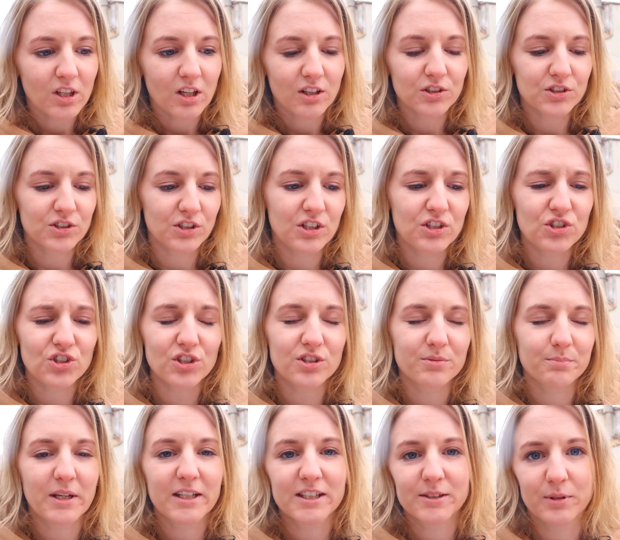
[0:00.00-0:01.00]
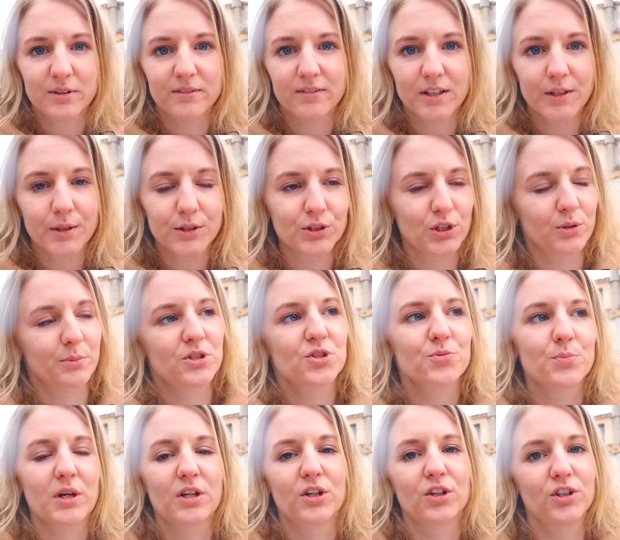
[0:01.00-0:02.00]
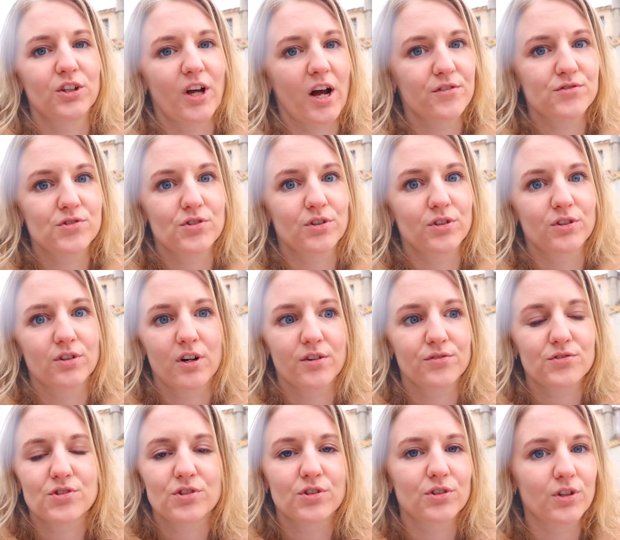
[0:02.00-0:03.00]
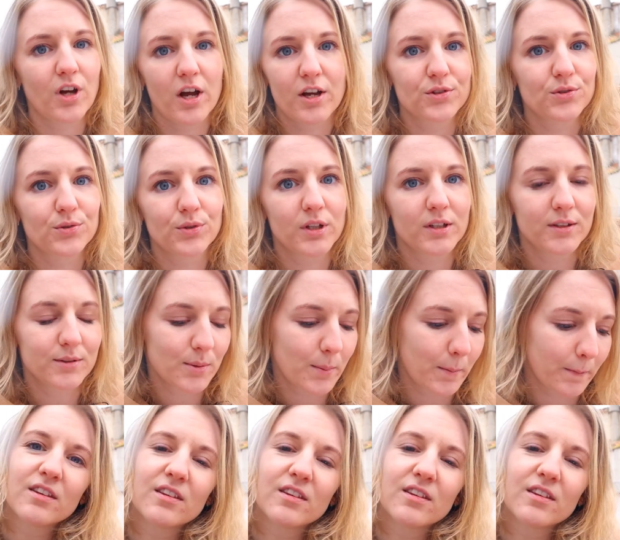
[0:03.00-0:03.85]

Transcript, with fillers: because it just makes me feel so much better after after I do it